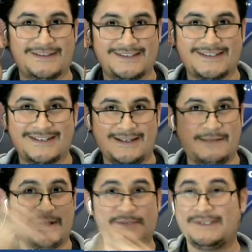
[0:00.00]
He said. It
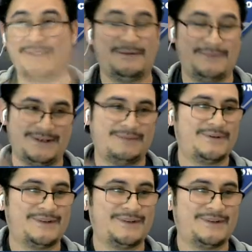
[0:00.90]
must be somebody important.